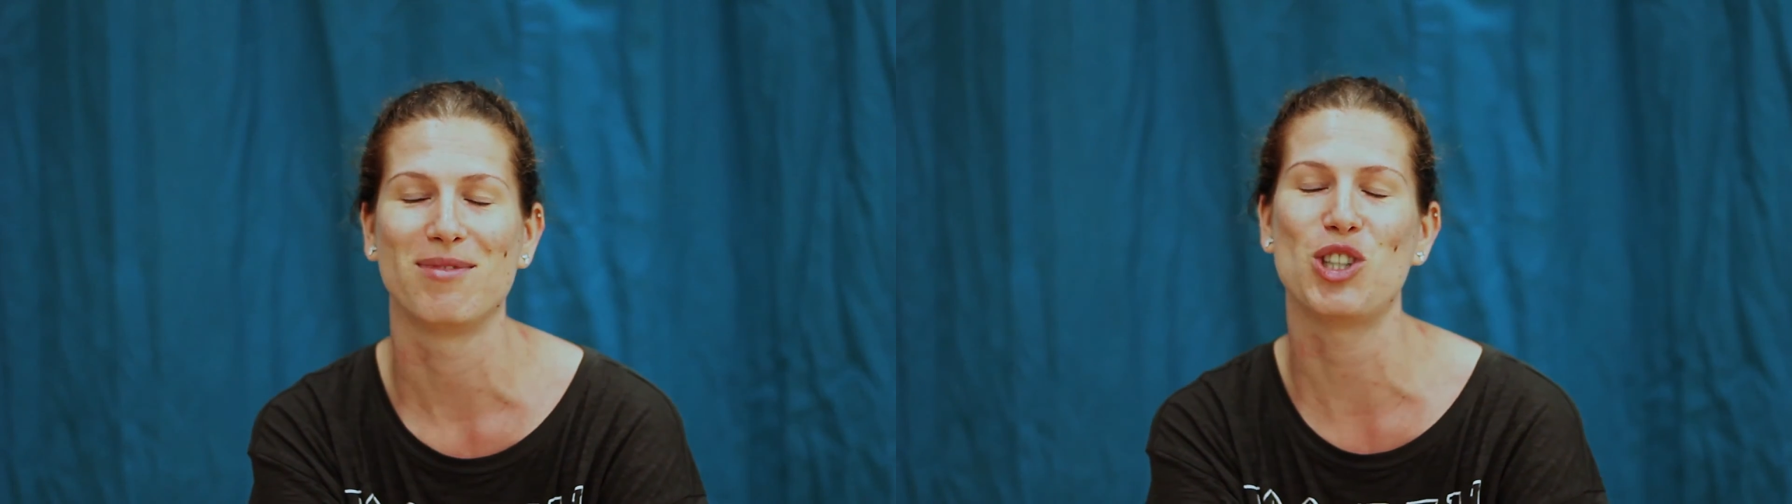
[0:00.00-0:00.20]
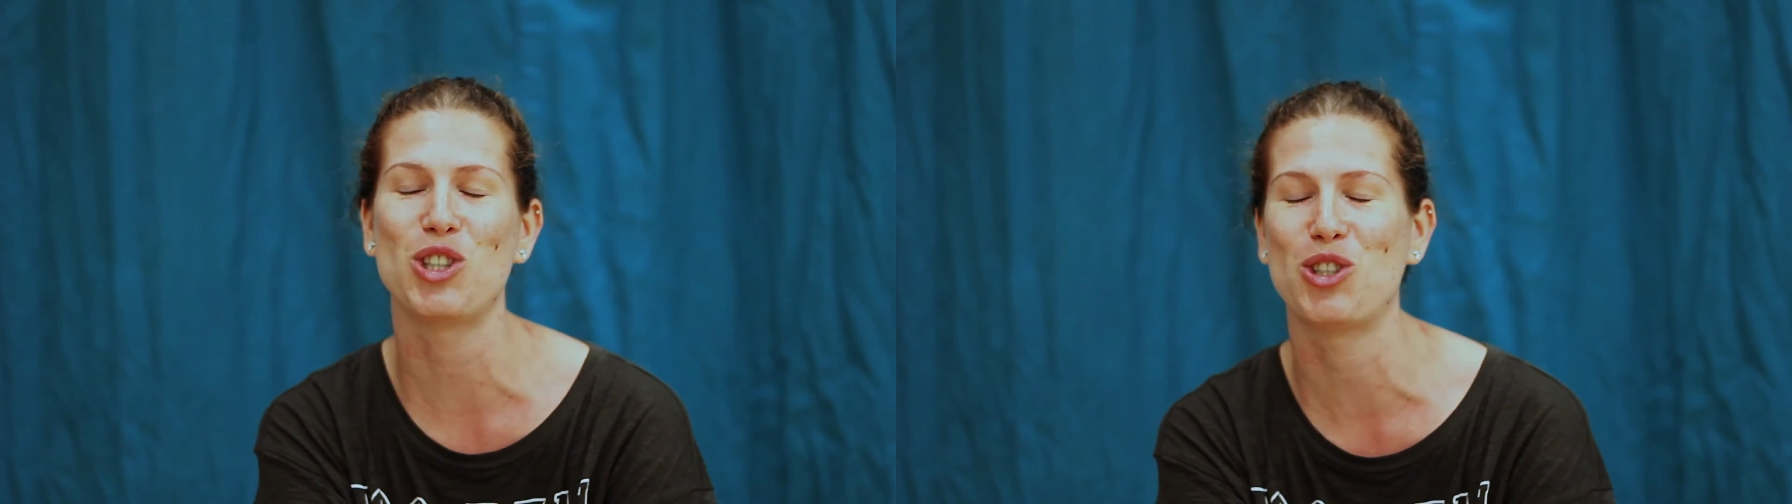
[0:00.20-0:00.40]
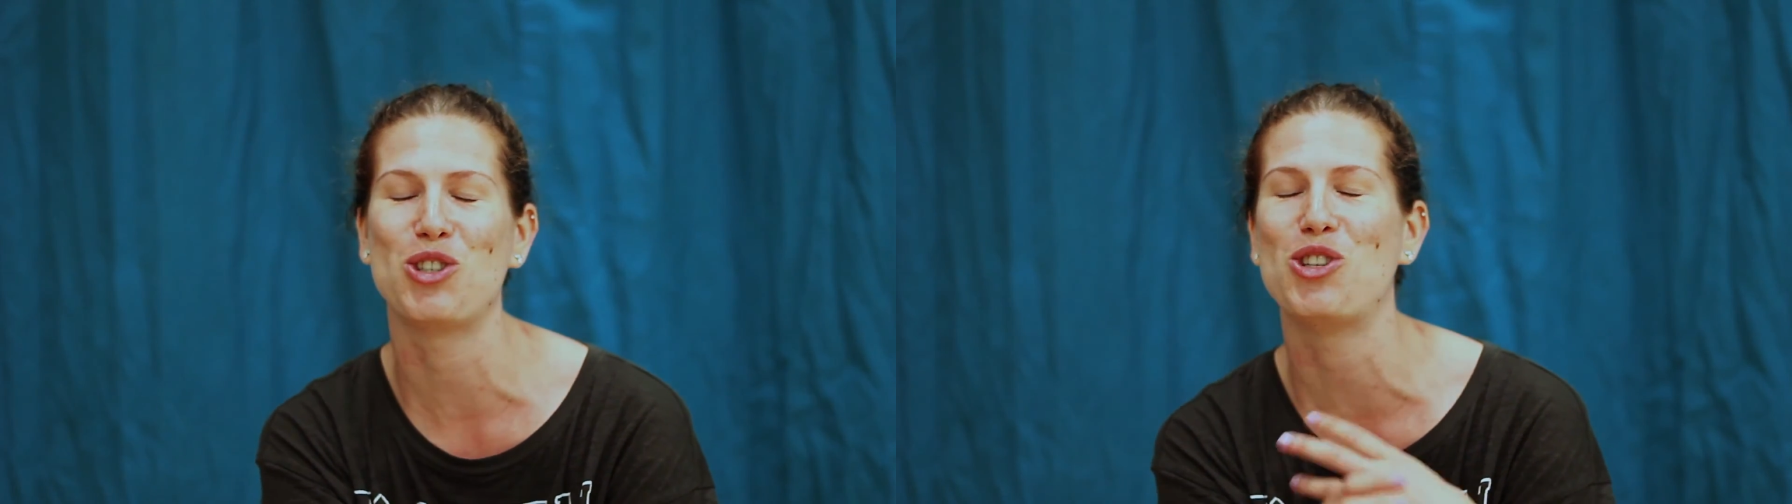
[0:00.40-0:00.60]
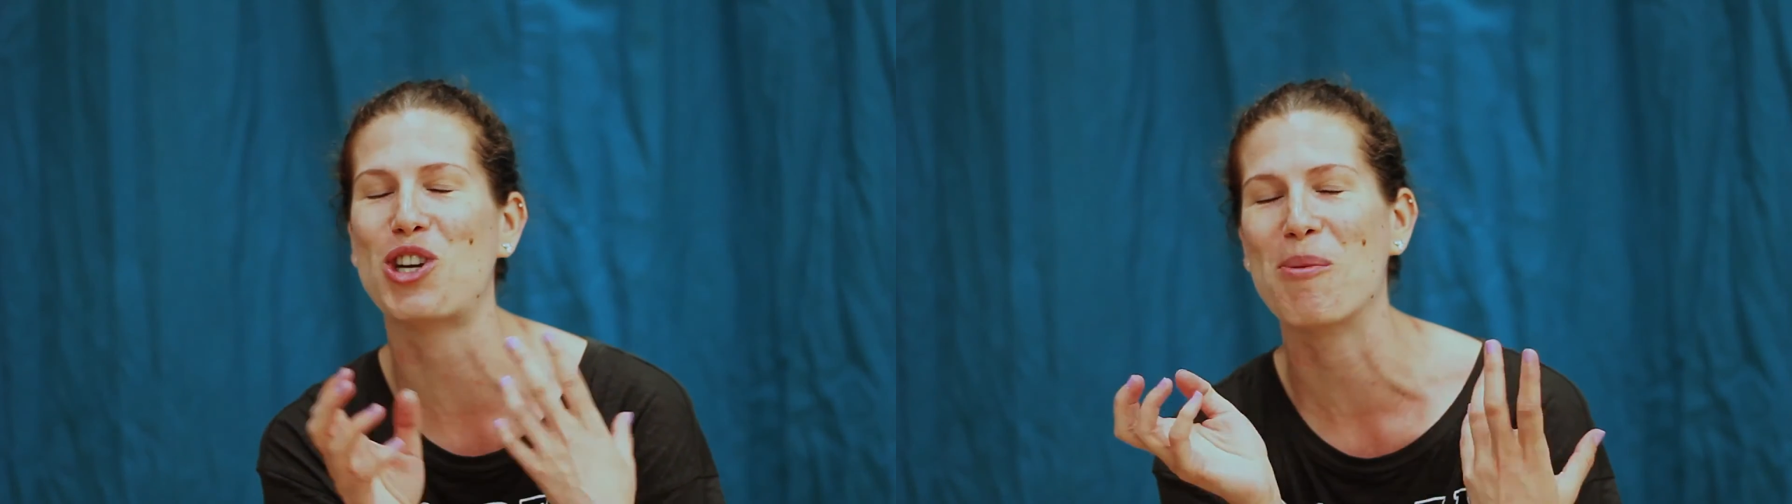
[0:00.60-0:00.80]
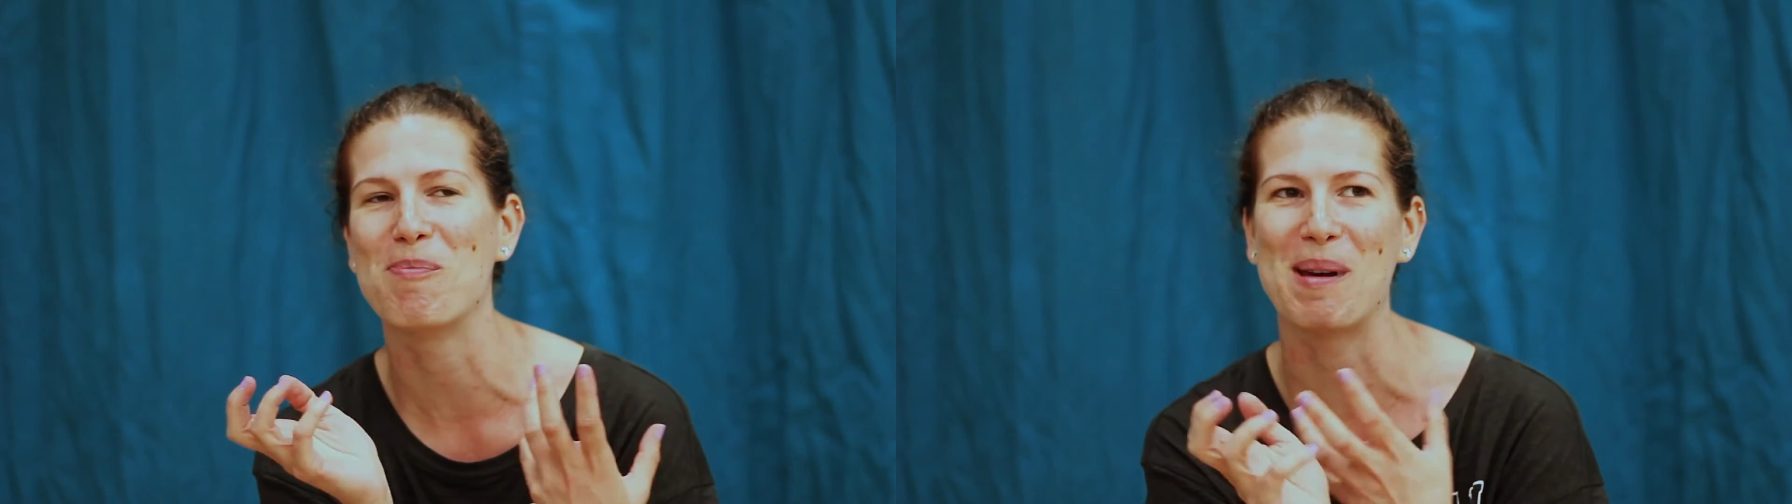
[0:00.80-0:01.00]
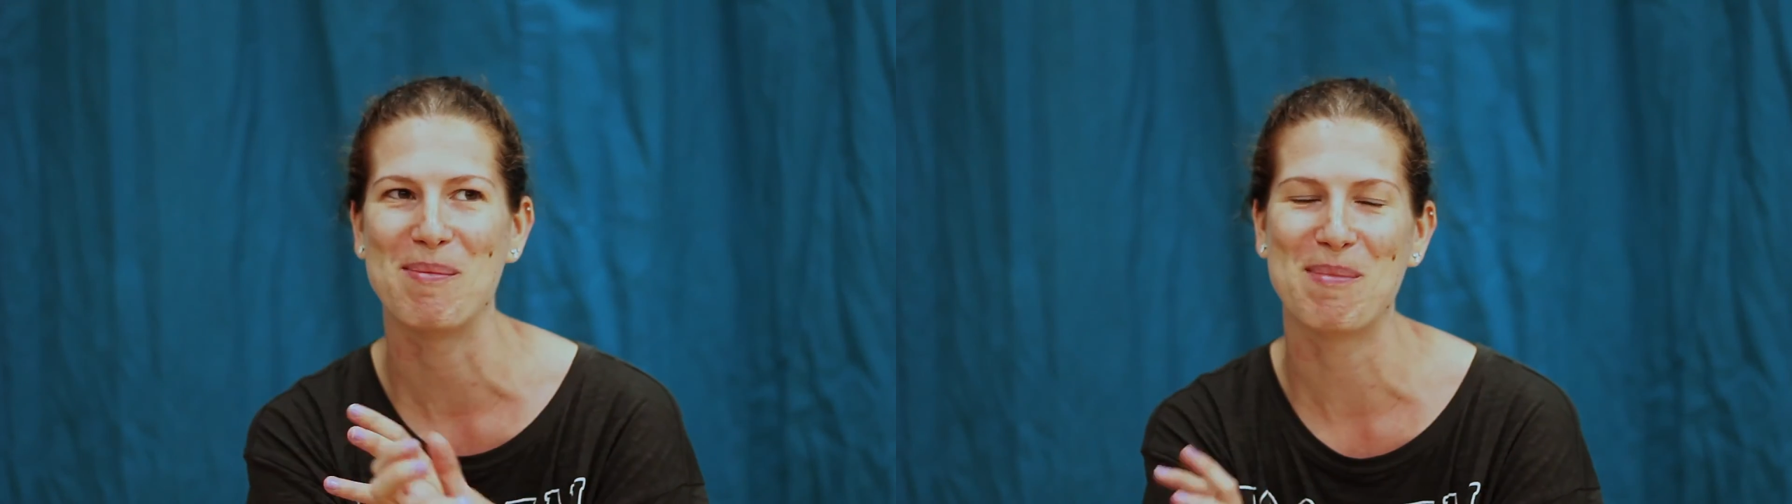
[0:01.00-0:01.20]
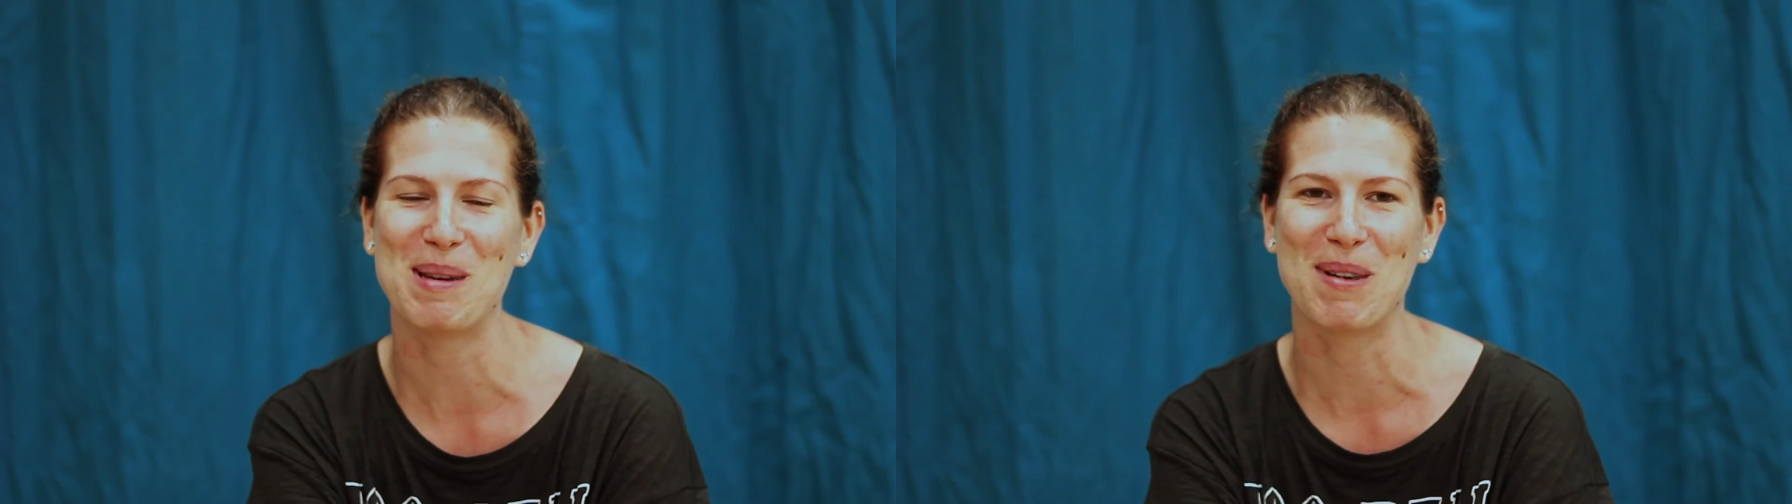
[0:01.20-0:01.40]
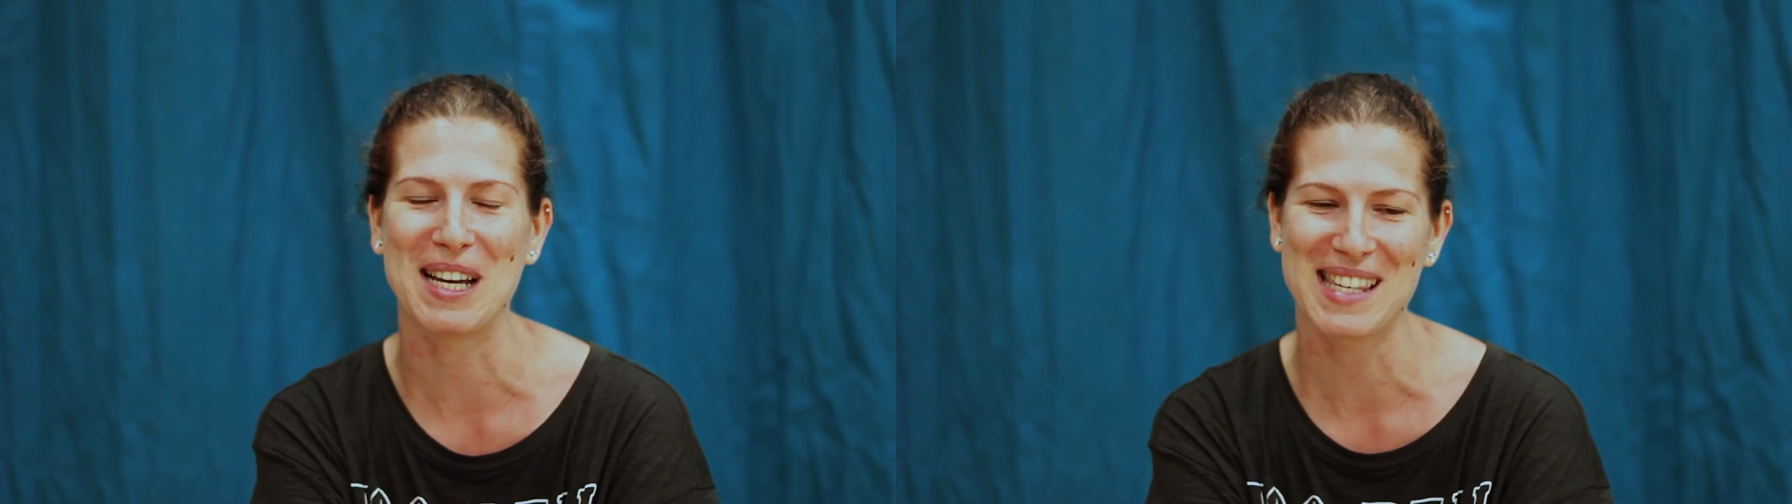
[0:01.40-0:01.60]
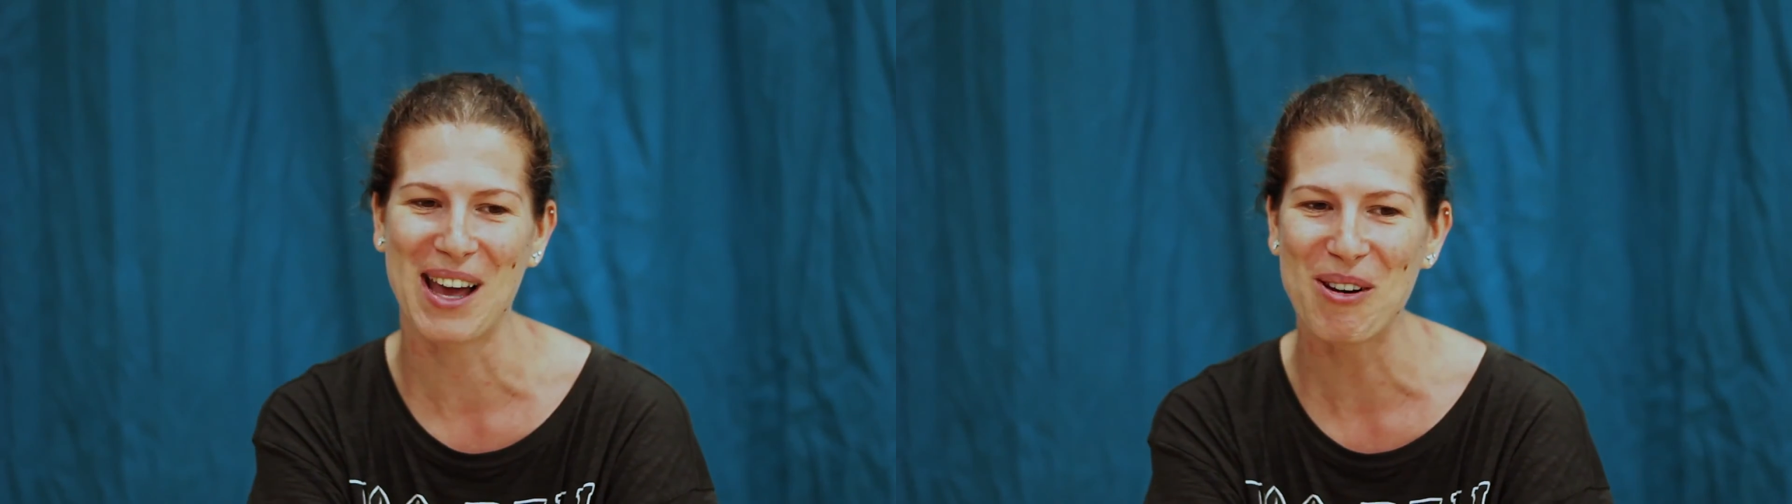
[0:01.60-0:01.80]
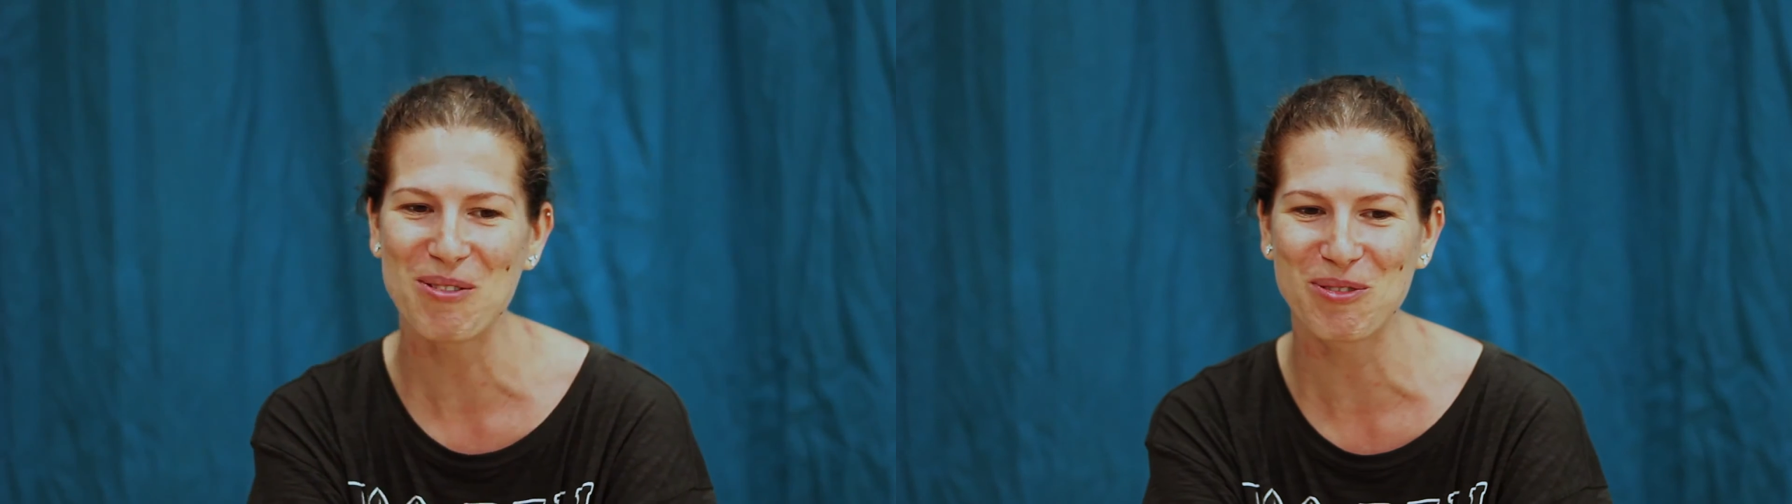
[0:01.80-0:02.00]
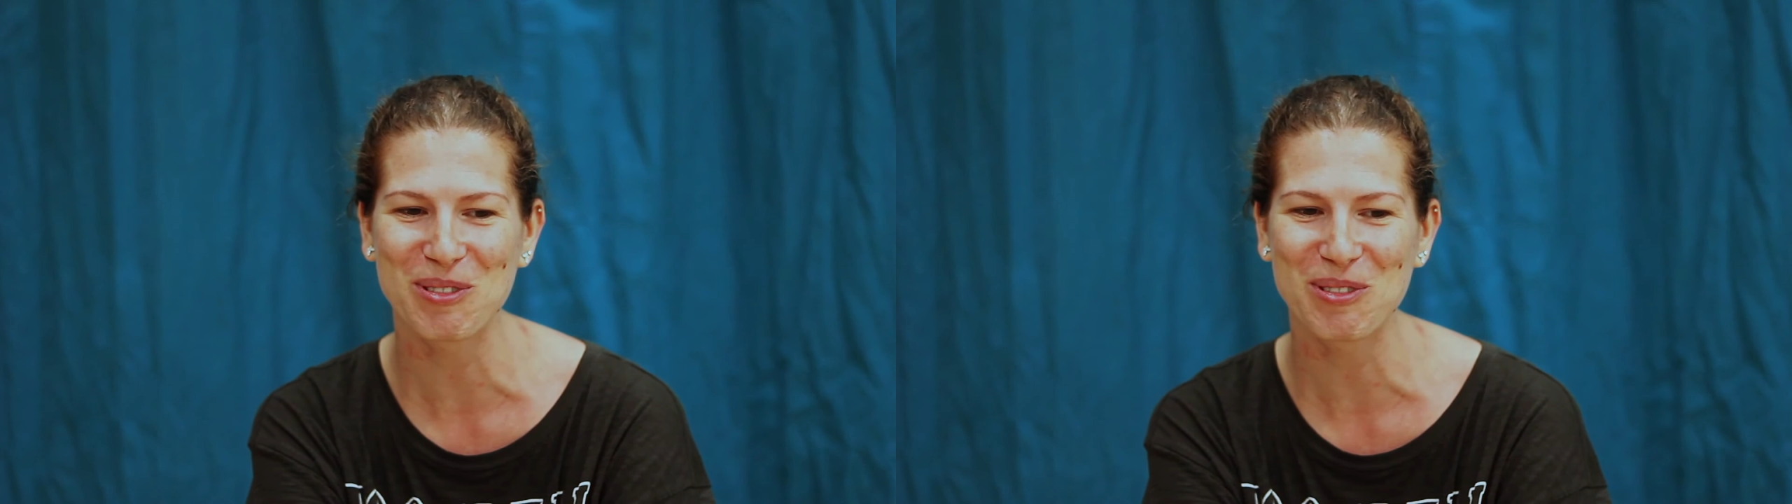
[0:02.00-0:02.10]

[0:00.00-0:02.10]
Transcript: just jump and be myself.